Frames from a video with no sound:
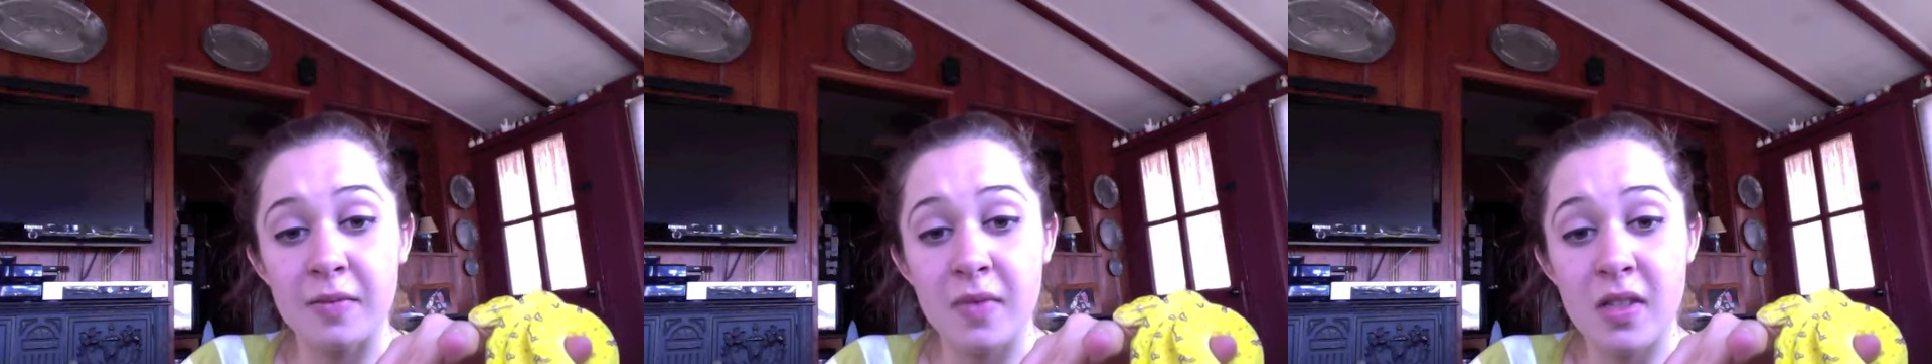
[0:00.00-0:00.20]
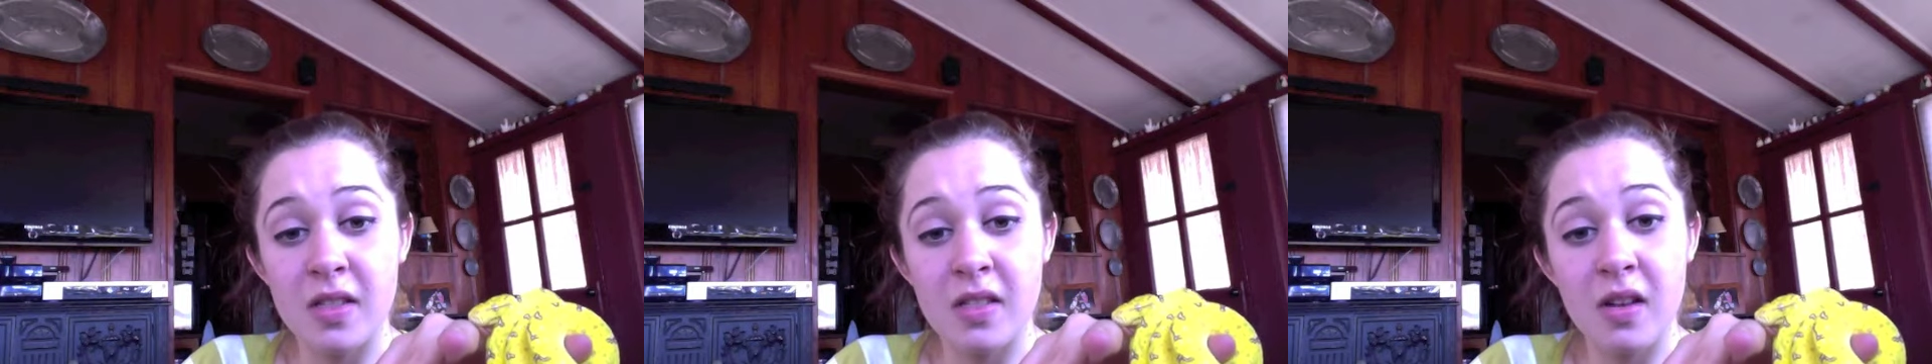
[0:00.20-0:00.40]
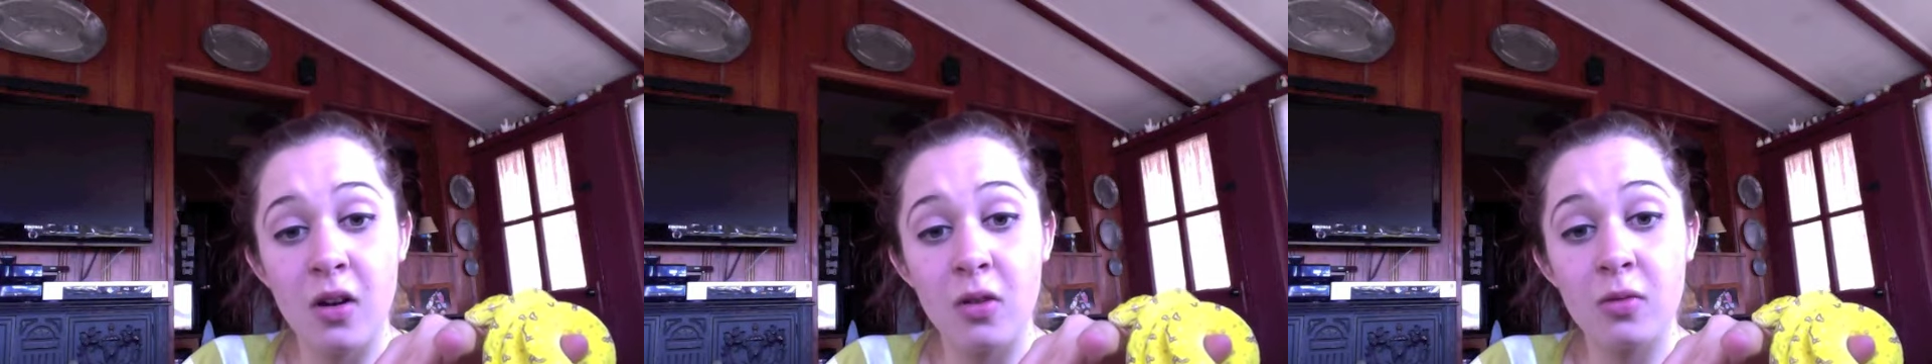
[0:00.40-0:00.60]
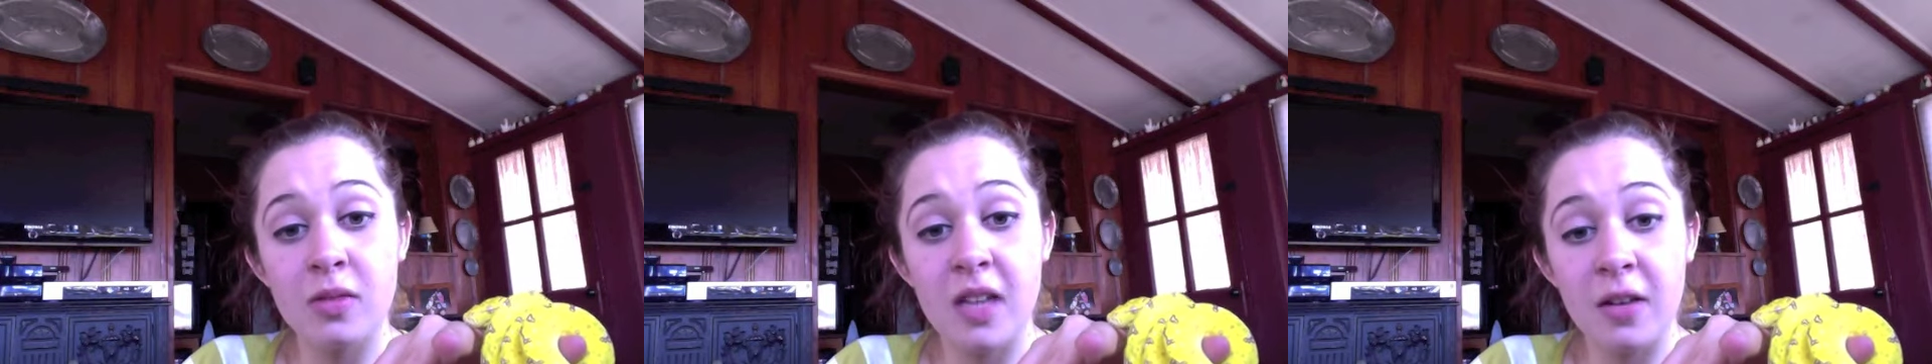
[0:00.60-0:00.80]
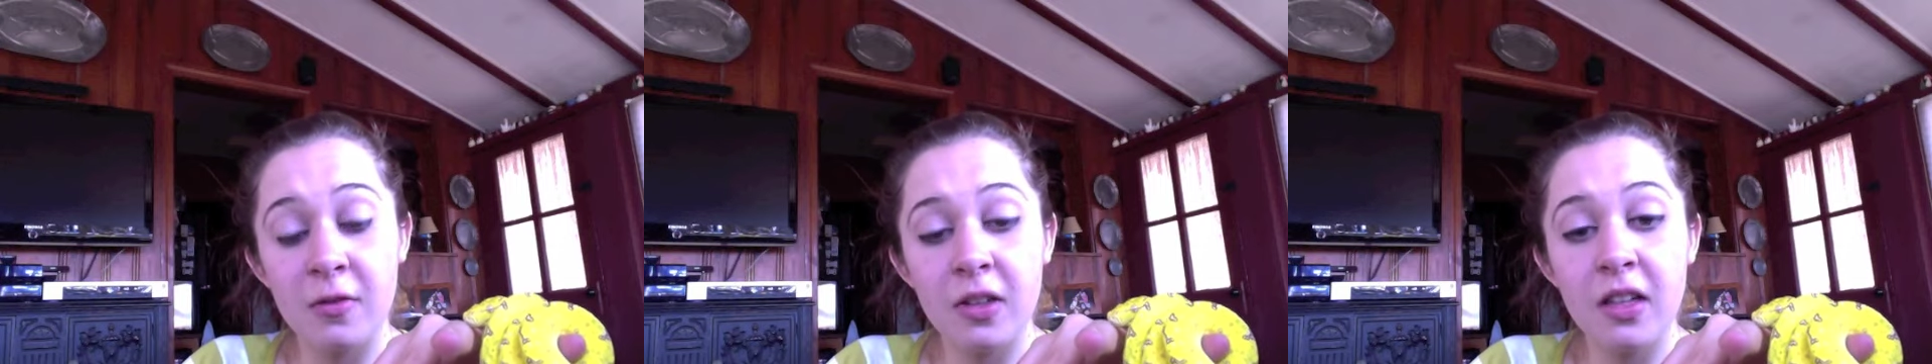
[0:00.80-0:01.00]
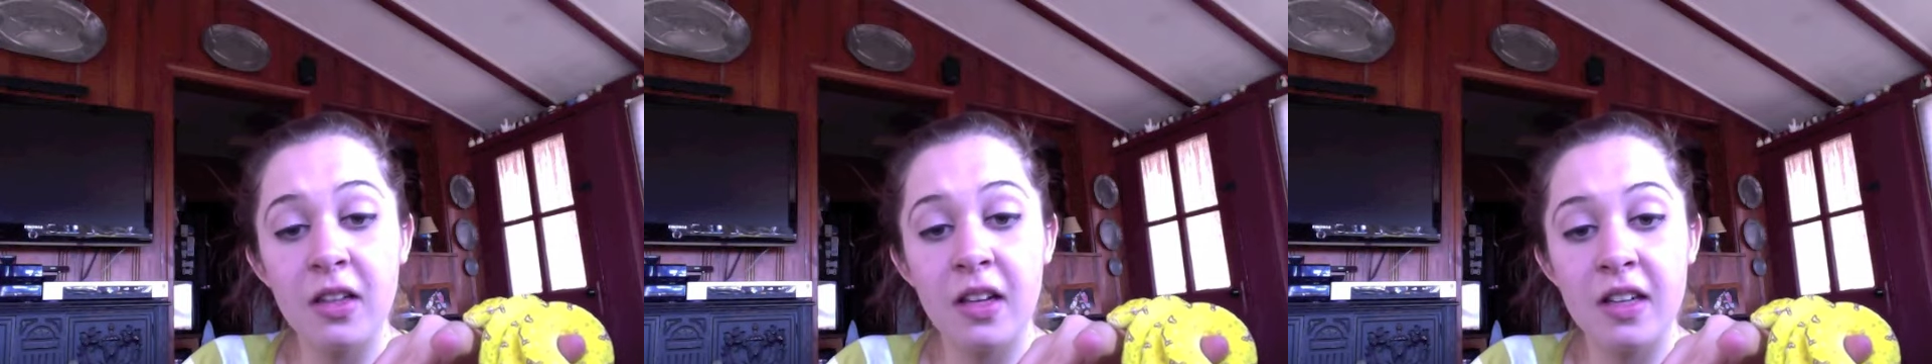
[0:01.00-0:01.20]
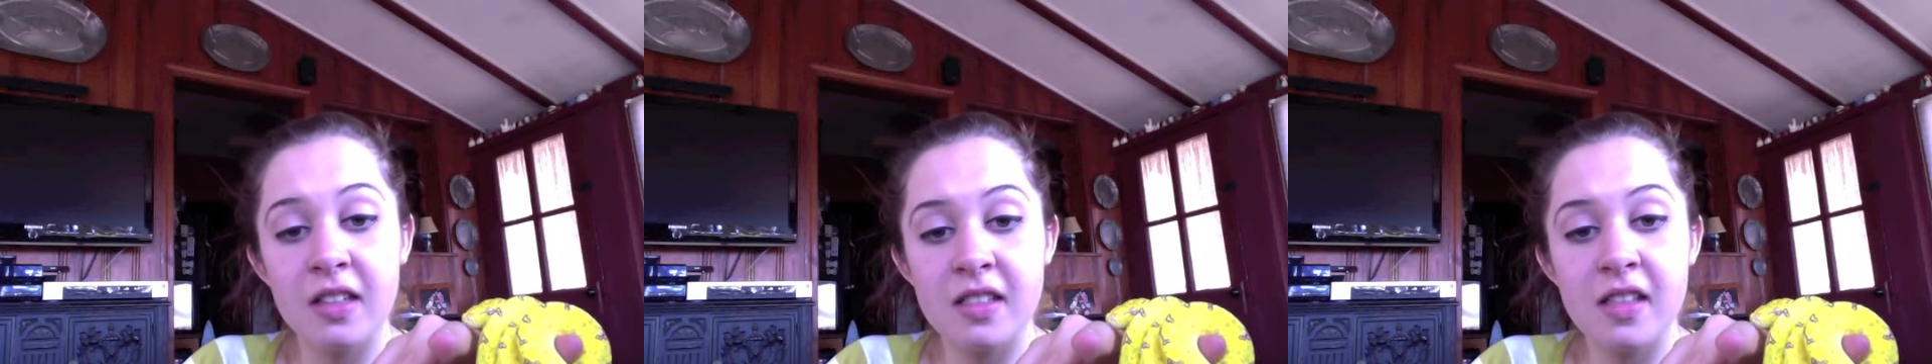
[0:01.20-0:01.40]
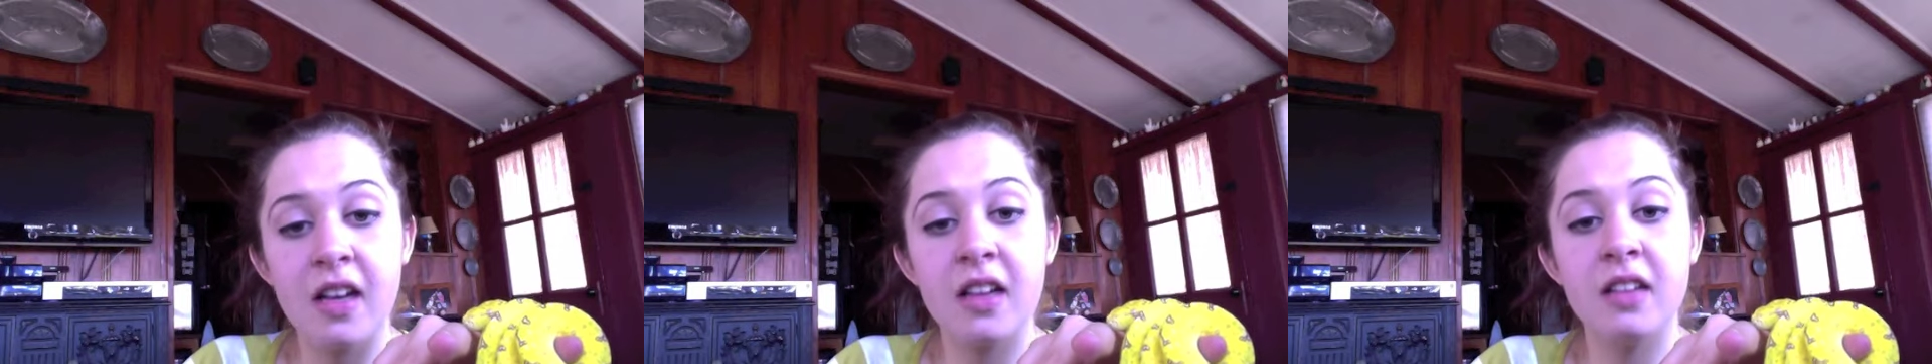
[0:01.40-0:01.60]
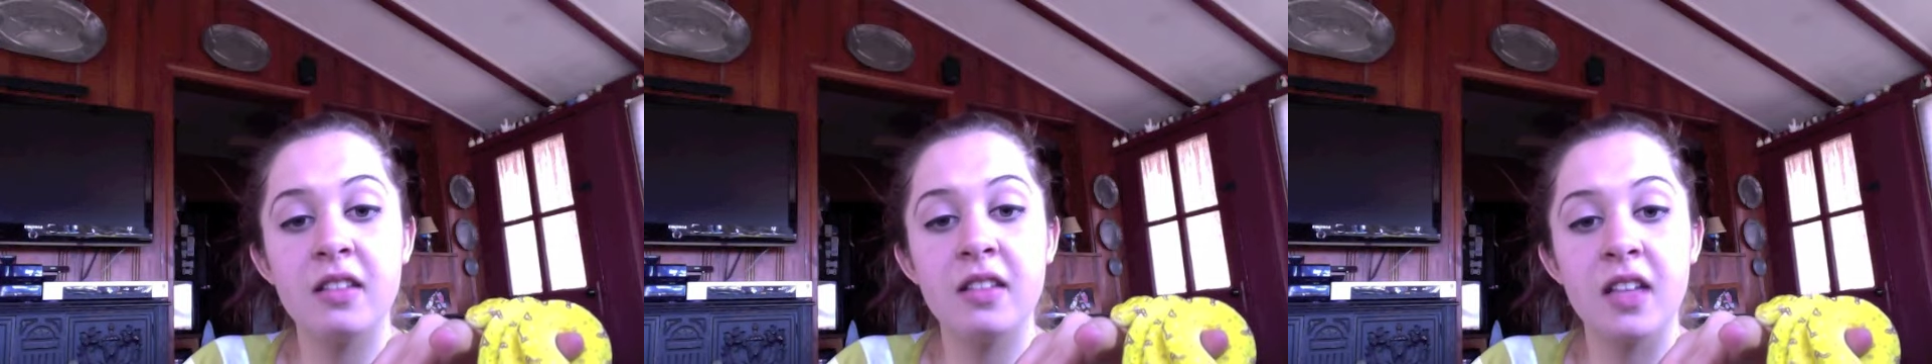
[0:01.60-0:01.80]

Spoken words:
so definitely, like I said,